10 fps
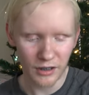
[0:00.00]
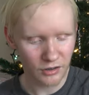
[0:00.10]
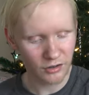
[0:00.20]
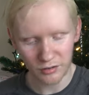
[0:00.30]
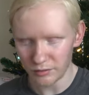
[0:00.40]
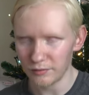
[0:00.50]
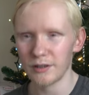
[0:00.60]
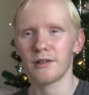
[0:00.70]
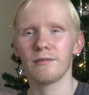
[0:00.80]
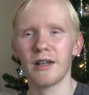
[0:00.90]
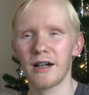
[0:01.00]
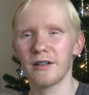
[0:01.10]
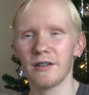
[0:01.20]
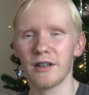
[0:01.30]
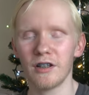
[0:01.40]
It just sort of is the
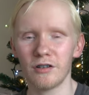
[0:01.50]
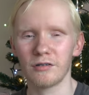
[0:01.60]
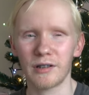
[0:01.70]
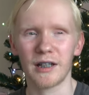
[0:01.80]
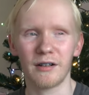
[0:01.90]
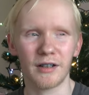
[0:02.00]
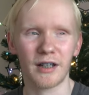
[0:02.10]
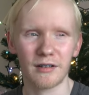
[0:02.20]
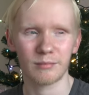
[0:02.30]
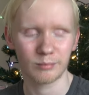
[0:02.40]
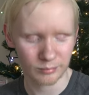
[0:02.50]
reality of the industry nowadays.